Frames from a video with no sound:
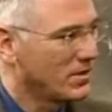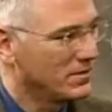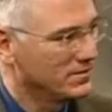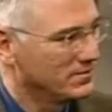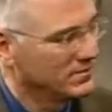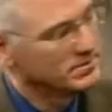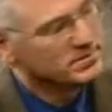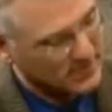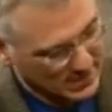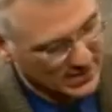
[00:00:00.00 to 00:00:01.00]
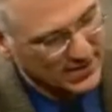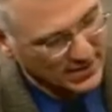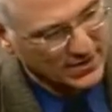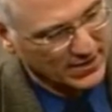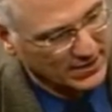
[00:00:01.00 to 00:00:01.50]
on in a hospital.
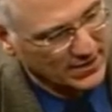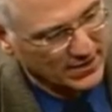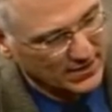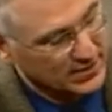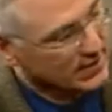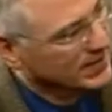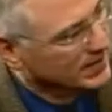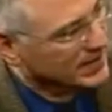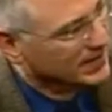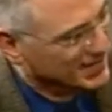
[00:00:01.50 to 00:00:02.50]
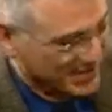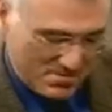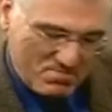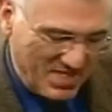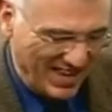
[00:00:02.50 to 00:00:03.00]
You're a better man than
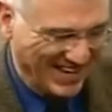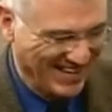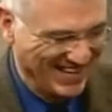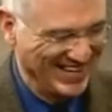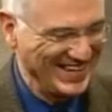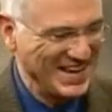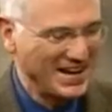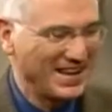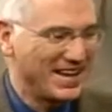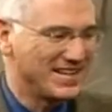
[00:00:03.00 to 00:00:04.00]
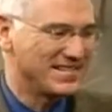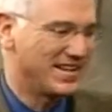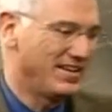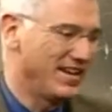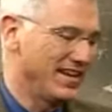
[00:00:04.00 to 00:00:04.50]
I am. I get asked that a
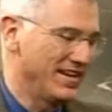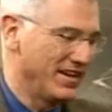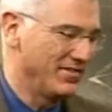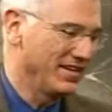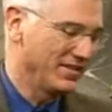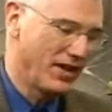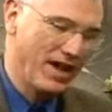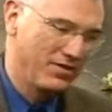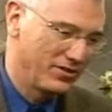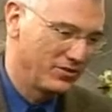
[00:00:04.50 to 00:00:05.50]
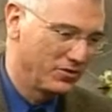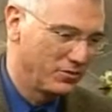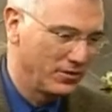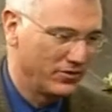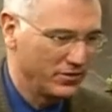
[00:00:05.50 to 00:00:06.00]
lot, Ivan. I go, how could you do
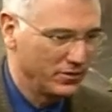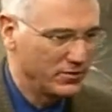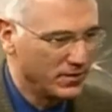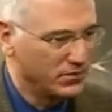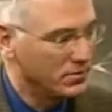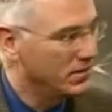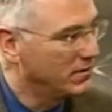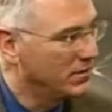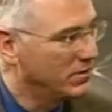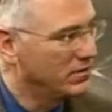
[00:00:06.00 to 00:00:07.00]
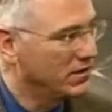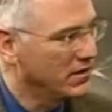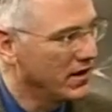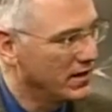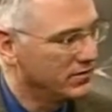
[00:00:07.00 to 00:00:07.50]
what you do? Because we do see a
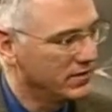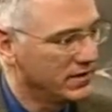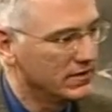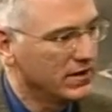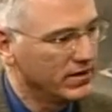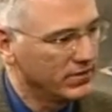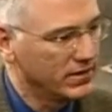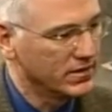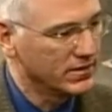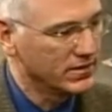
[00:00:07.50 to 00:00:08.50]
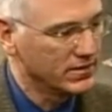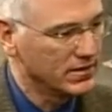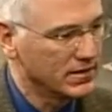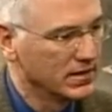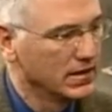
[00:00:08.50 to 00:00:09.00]
lot of illnesses and